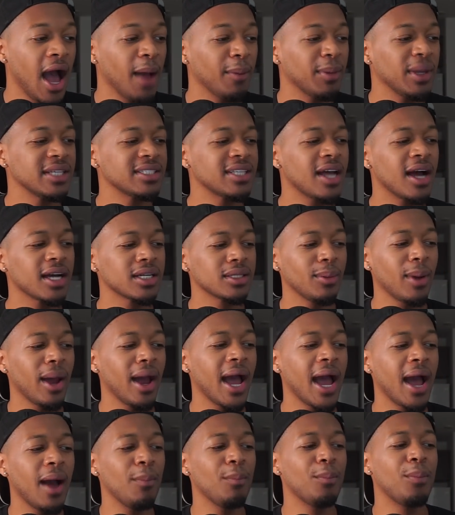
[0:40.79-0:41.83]
he talked
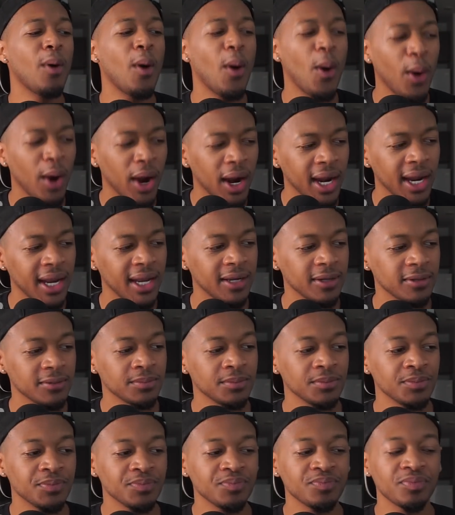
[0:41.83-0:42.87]
about how boring
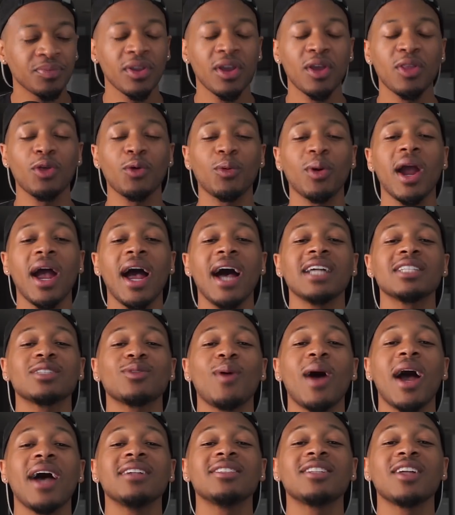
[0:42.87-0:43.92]
the Real
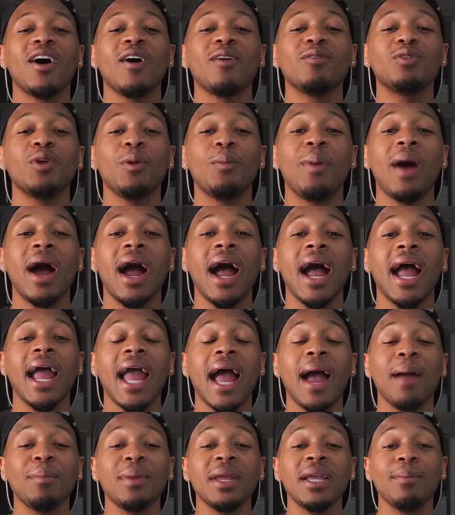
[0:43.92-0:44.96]
Housewives of Dubai,
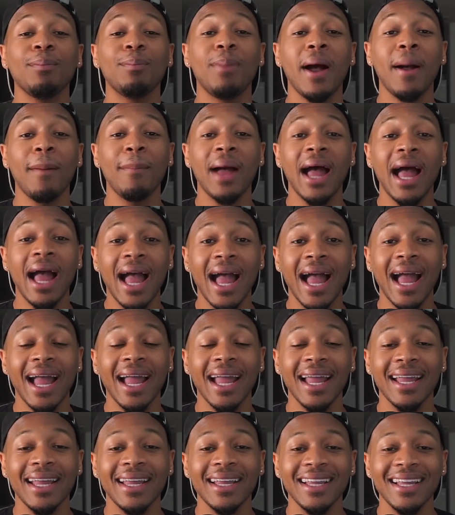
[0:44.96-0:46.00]
I mean, bye
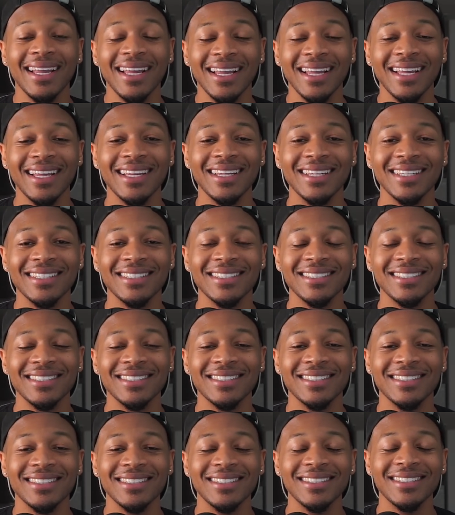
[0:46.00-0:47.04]
bye,
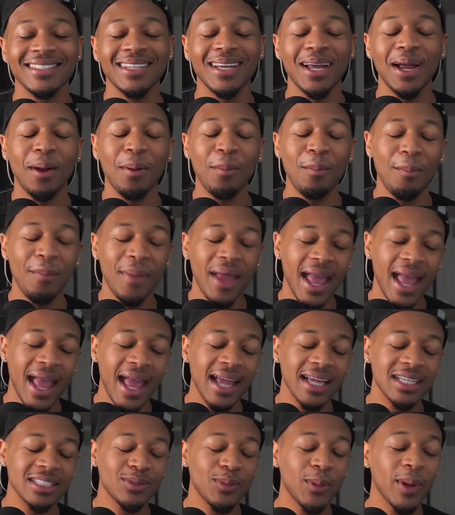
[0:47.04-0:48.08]
is a mess.